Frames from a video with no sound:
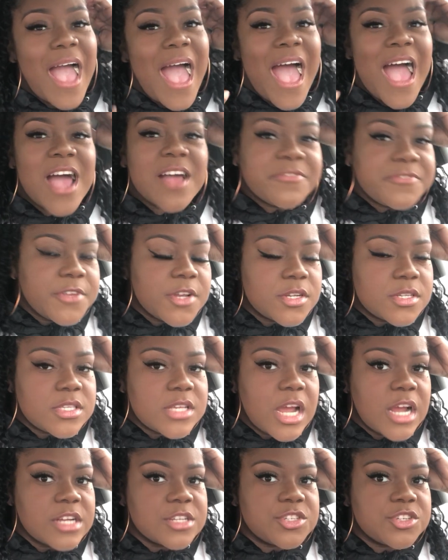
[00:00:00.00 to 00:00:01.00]
after
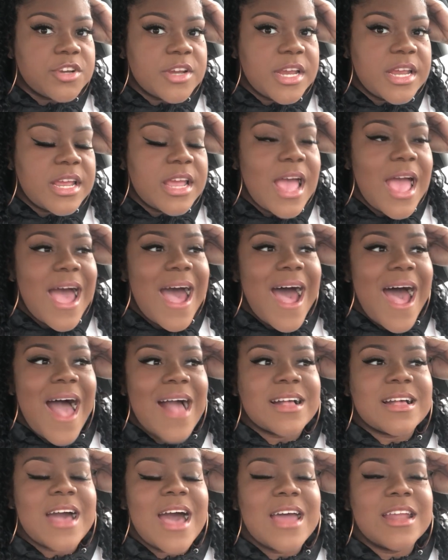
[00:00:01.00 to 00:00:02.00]
surgery,
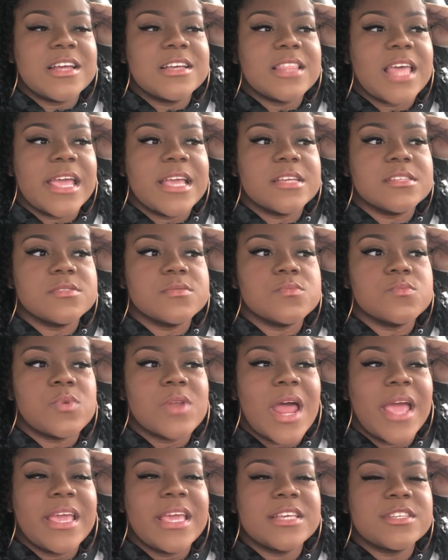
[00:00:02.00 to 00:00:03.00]
I kind of like,
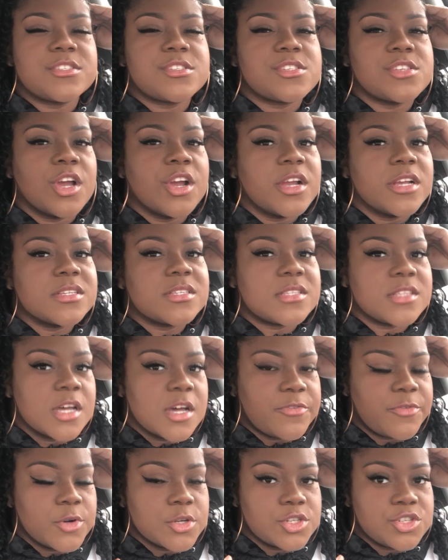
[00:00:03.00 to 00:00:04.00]
when I eat certain
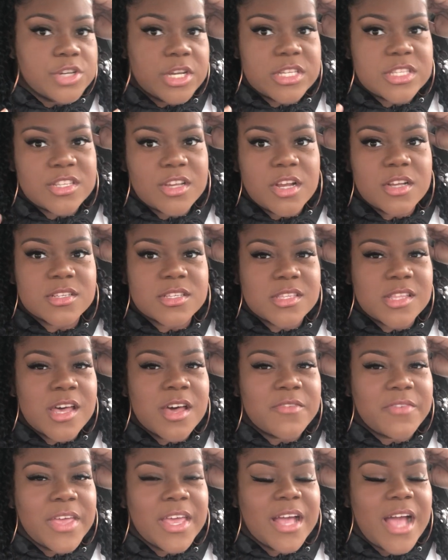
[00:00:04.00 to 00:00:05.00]
stuff or drink certain
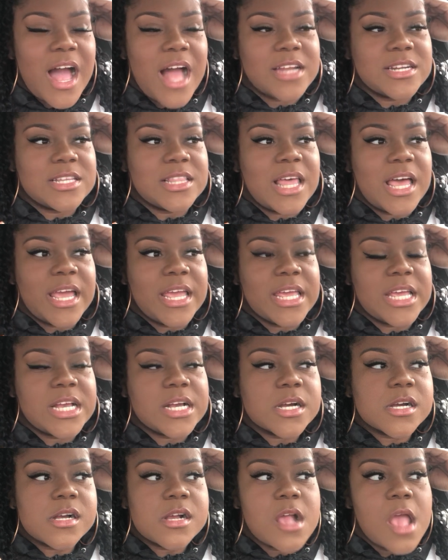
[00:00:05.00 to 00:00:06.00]
stuff, it kind of
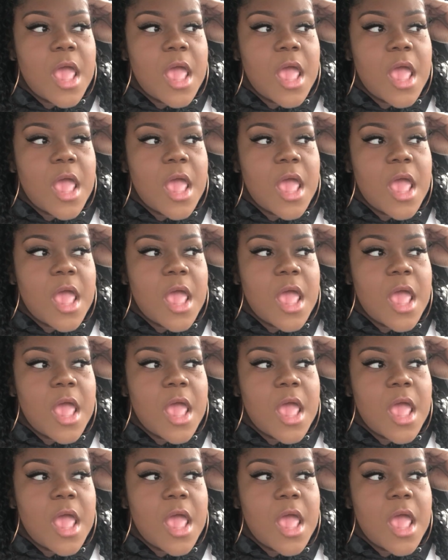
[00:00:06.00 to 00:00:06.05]
like,